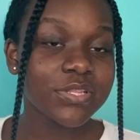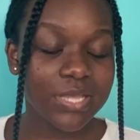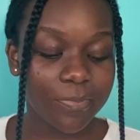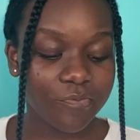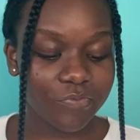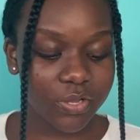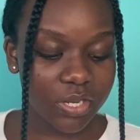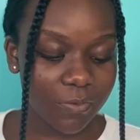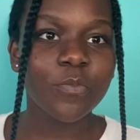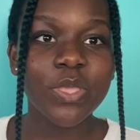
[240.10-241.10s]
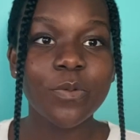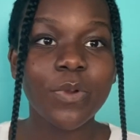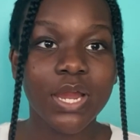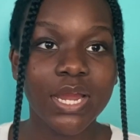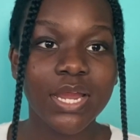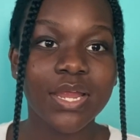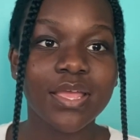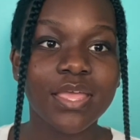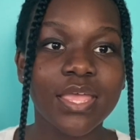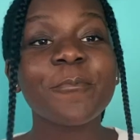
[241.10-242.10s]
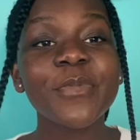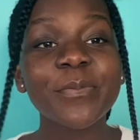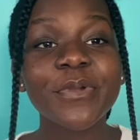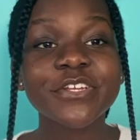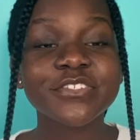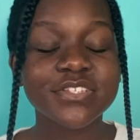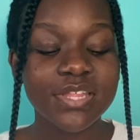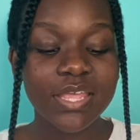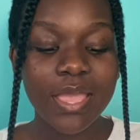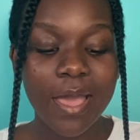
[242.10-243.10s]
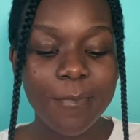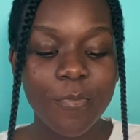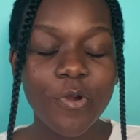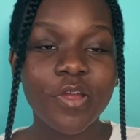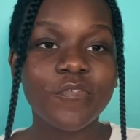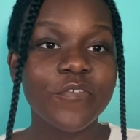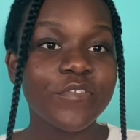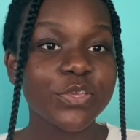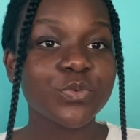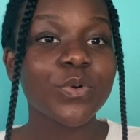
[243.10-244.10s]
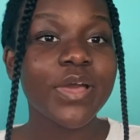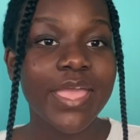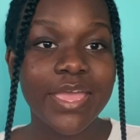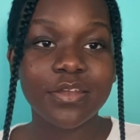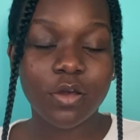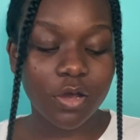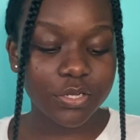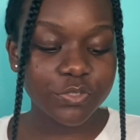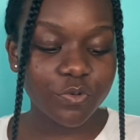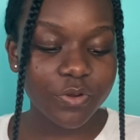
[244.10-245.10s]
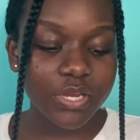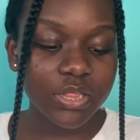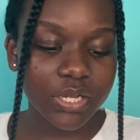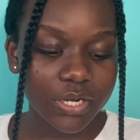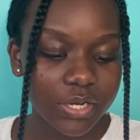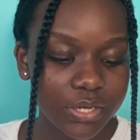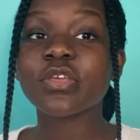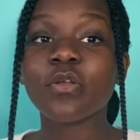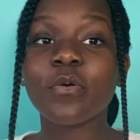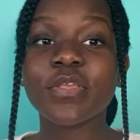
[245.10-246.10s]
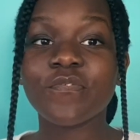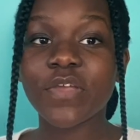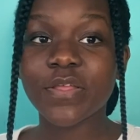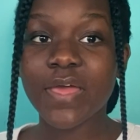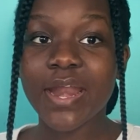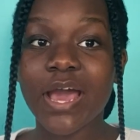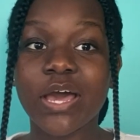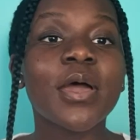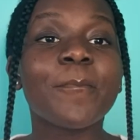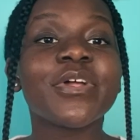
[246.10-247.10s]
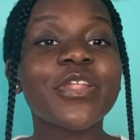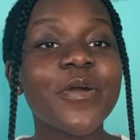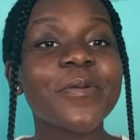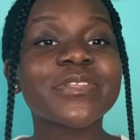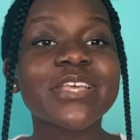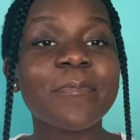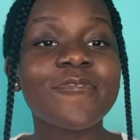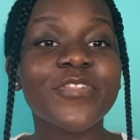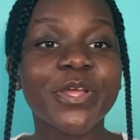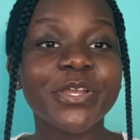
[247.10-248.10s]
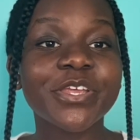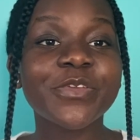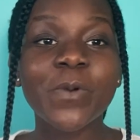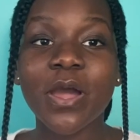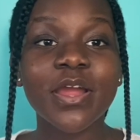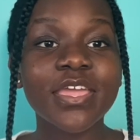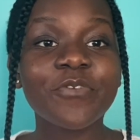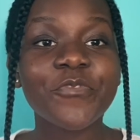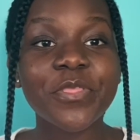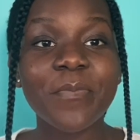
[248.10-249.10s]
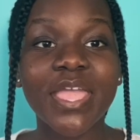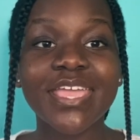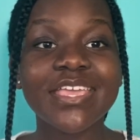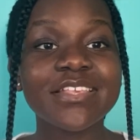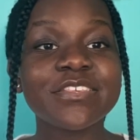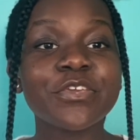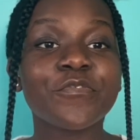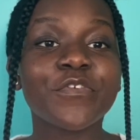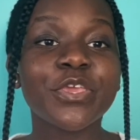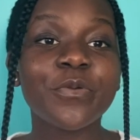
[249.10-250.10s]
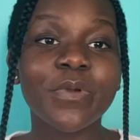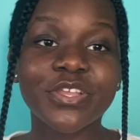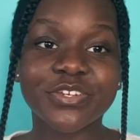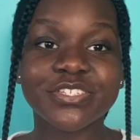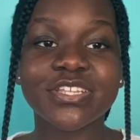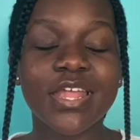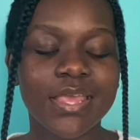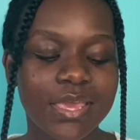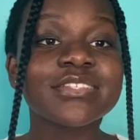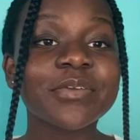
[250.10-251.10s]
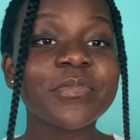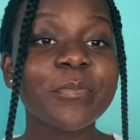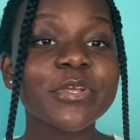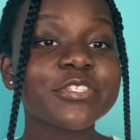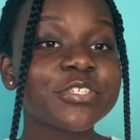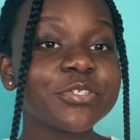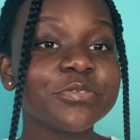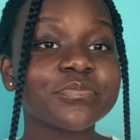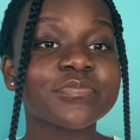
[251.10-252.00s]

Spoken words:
type of learning we were. Me personally, I'm more of a visual and auditory learner. You can always figure that out. But knowing what type of learner you are can really make it easier for you when you're studying. Tip number 2,